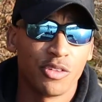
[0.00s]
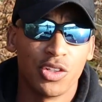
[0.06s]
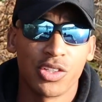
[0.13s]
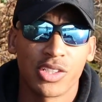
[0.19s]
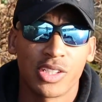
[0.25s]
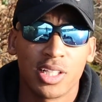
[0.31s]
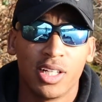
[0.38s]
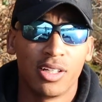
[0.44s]
real
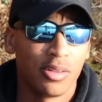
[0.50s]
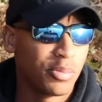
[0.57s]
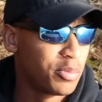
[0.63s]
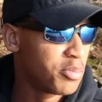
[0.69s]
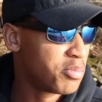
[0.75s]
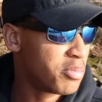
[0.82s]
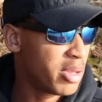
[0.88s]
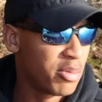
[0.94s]
slow,
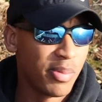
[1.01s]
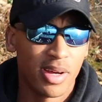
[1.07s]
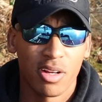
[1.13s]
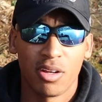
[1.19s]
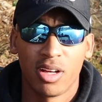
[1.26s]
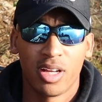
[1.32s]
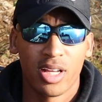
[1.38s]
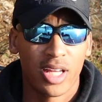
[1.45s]
maybe about
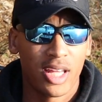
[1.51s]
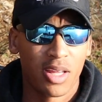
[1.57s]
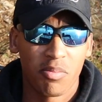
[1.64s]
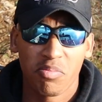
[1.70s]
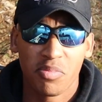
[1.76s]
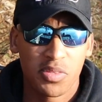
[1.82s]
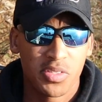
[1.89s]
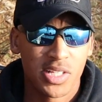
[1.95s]
a
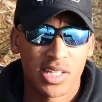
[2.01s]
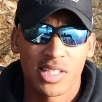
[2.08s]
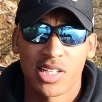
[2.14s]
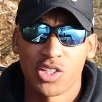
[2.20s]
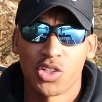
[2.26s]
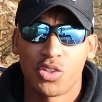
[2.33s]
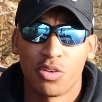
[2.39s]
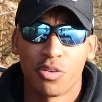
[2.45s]

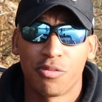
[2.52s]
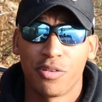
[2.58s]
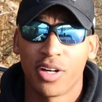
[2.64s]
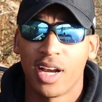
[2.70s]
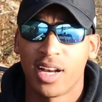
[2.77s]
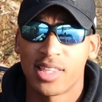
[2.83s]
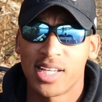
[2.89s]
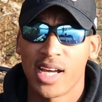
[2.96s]
6-inch to a foot
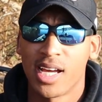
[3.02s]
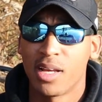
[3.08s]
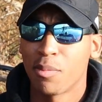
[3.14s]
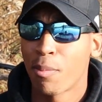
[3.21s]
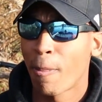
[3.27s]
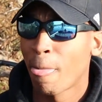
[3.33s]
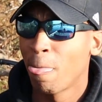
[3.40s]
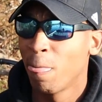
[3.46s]
at a time.